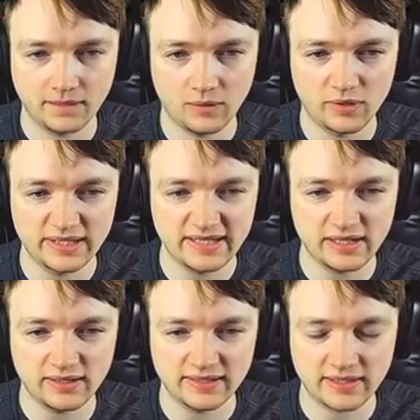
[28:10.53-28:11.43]
want to take
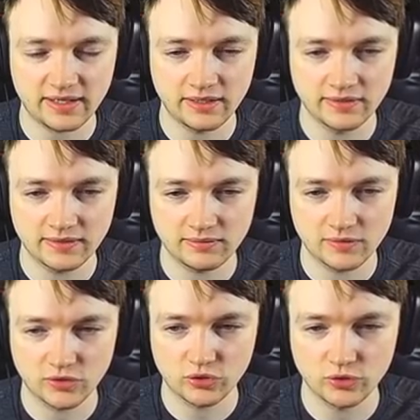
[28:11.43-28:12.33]
out this guy as
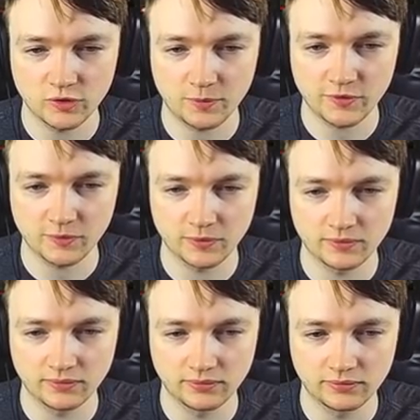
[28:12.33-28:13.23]
soon as possible.